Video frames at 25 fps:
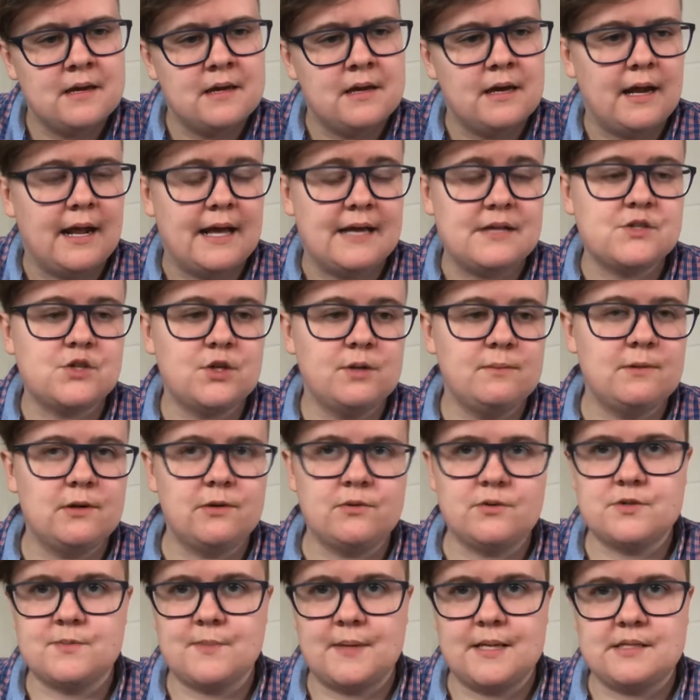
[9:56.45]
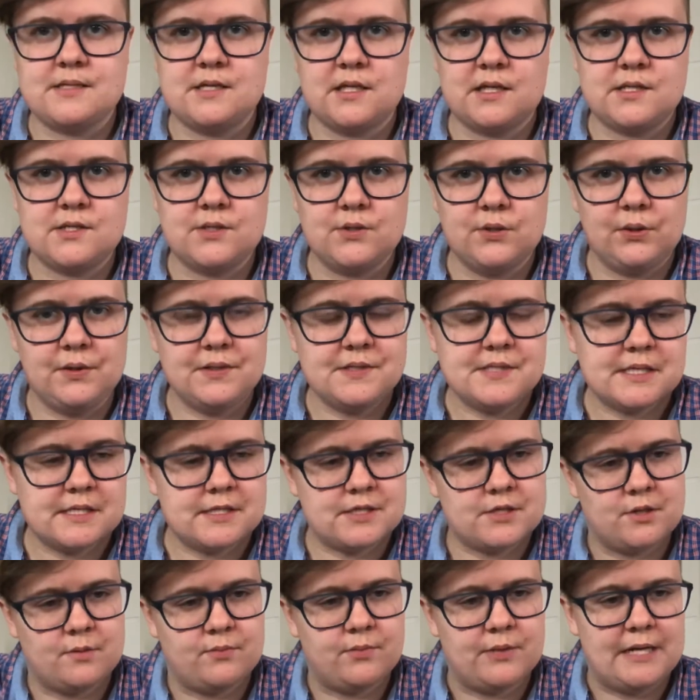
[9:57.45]
and I assumed it was my six-year-old
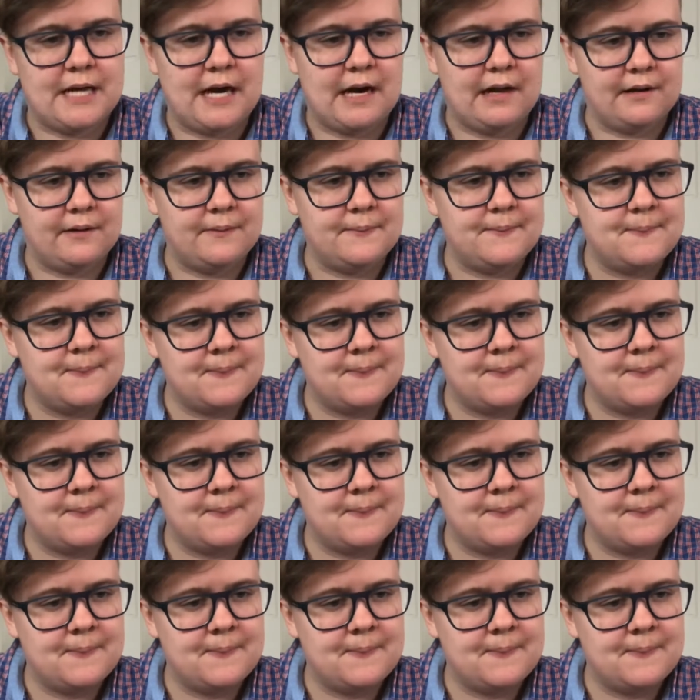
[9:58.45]
sister Brianna.